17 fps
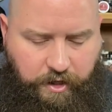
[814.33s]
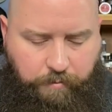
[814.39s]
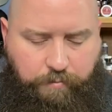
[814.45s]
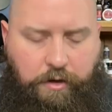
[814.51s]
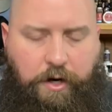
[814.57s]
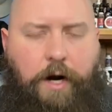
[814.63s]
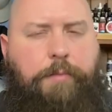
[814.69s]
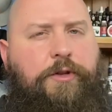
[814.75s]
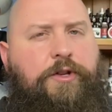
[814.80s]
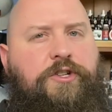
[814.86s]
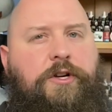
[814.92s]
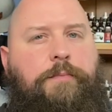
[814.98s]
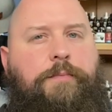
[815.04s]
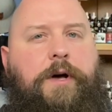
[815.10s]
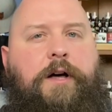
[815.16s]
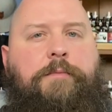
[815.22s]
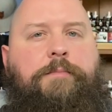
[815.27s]
probably
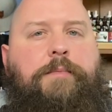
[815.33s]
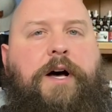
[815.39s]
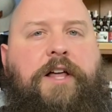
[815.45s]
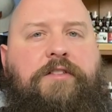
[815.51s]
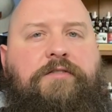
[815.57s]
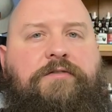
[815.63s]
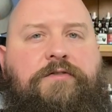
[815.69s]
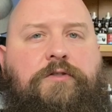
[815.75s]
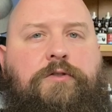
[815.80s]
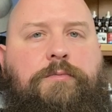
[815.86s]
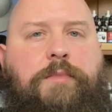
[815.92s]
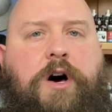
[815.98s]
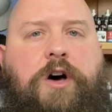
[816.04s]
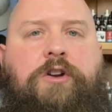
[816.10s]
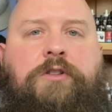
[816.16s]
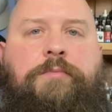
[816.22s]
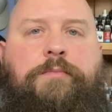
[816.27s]
jump out and buy the full
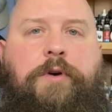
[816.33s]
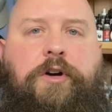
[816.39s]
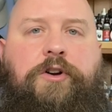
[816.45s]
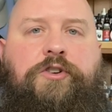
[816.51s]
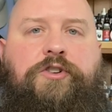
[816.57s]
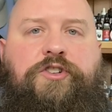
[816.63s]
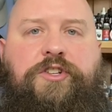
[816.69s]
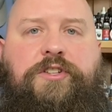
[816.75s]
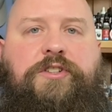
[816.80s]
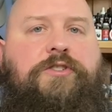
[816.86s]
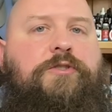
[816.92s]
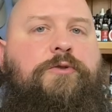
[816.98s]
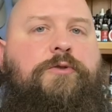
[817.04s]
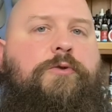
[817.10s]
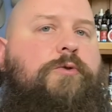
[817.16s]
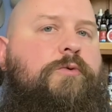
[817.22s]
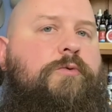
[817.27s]
bottle and butter just
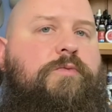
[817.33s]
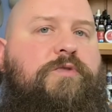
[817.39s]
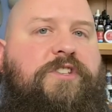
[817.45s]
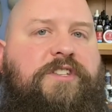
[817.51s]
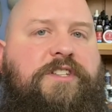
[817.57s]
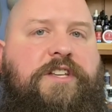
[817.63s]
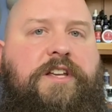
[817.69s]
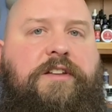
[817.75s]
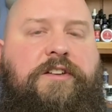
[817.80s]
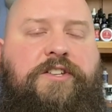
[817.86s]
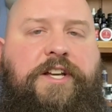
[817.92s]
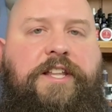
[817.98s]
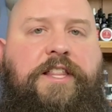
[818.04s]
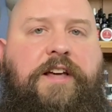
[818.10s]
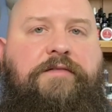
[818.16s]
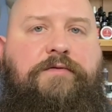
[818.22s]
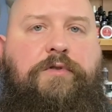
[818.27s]
to see, to
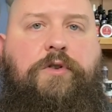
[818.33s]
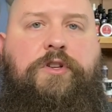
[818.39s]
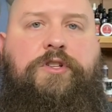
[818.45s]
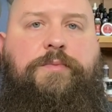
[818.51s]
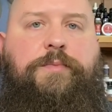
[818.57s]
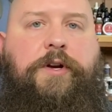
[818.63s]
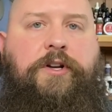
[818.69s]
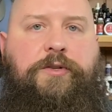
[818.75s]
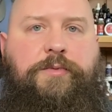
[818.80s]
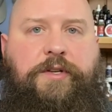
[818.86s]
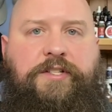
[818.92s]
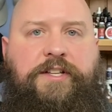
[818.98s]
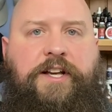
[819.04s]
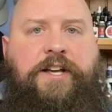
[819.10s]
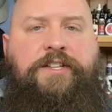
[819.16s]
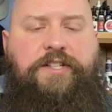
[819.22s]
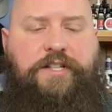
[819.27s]
get that full experience. Because
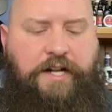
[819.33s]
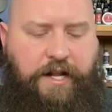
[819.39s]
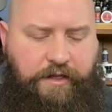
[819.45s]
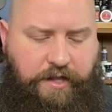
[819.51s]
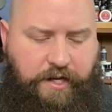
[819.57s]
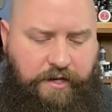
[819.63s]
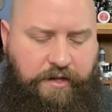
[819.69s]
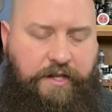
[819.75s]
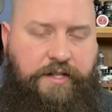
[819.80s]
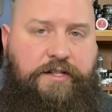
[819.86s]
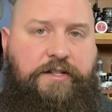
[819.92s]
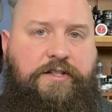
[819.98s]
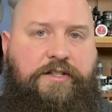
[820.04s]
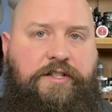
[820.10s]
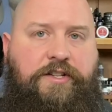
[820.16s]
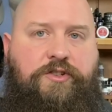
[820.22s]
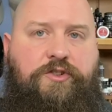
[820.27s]
like I said, I think this
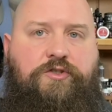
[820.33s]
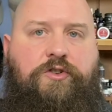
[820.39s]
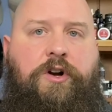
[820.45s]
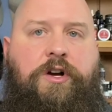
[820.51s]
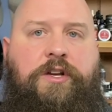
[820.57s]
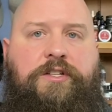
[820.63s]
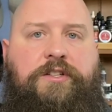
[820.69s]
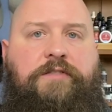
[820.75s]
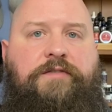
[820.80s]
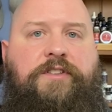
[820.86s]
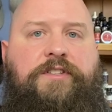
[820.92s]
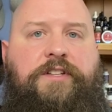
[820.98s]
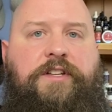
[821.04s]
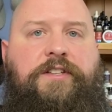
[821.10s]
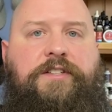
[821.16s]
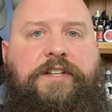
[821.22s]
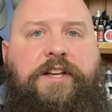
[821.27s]
is the strongest of the
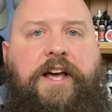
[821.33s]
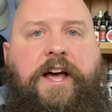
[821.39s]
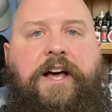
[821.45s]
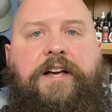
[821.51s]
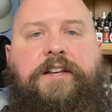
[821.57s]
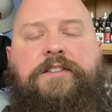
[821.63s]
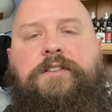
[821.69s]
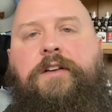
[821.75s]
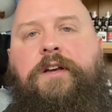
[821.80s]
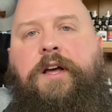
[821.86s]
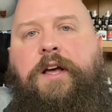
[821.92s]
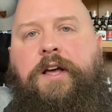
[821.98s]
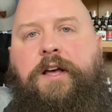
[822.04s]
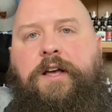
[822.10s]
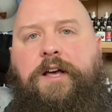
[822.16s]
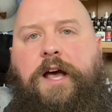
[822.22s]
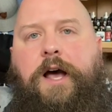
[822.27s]
scents he has.
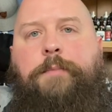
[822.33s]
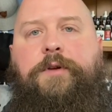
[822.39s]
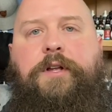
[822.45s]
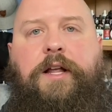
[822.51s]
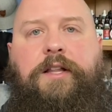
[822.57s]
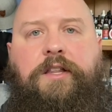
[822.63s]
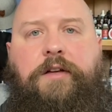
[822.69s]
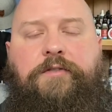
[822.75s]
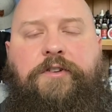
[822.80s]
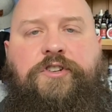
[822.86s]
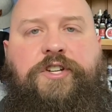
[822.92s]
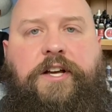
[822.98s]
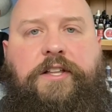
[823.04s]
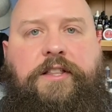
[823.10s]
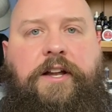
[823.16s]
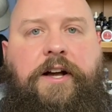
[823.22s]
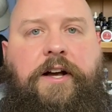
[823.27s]
I'd be, I'd love to
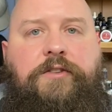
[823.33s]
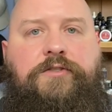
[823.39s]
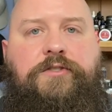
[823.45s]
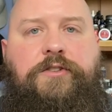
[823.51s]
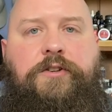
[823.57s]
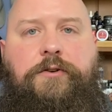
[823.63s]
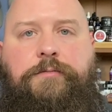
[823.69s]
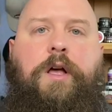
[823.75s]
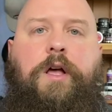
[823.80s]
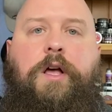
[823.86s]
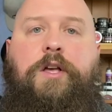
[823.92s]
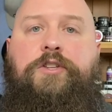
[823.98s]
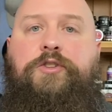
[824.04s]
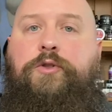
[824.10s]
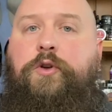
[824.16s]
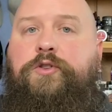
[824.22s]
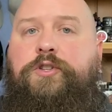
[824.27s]
check that out. So,
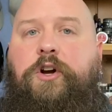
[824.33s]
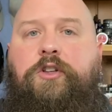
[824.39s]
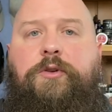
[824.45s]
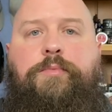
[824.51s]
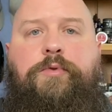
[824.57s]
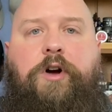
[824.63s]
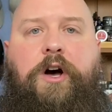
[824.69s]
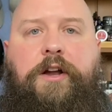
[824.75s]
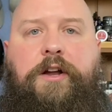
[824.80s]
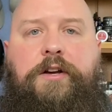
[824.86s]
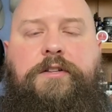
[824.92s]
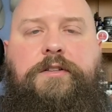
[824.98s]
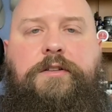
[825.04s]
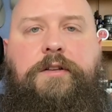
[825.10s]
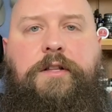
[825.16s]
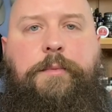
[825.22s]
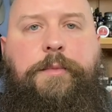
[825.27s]
so those are the
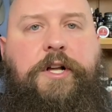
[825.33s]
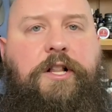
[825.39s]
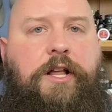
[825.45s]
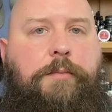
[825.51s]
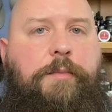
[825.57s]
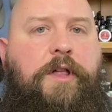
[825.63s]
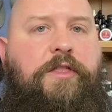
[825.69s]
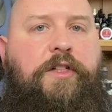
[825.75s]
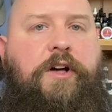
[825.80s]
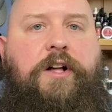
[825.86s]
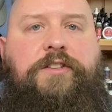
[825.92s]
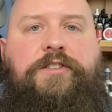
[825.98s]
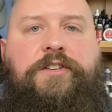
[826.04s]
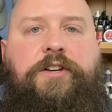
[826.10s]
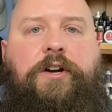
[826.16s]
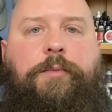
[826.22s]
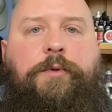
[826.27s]
products. Let me collect my thoughts
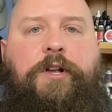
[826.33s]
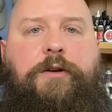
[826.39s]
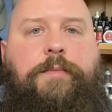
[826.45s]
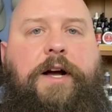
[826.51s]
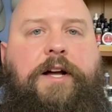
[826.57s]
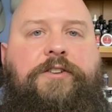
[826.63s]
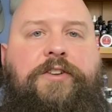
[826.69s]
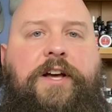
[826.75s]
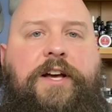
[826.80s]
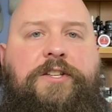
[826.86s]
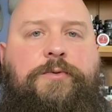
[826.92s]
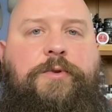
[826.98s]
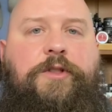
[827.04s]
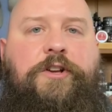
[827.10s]
here. I'm going to come back to you guys with a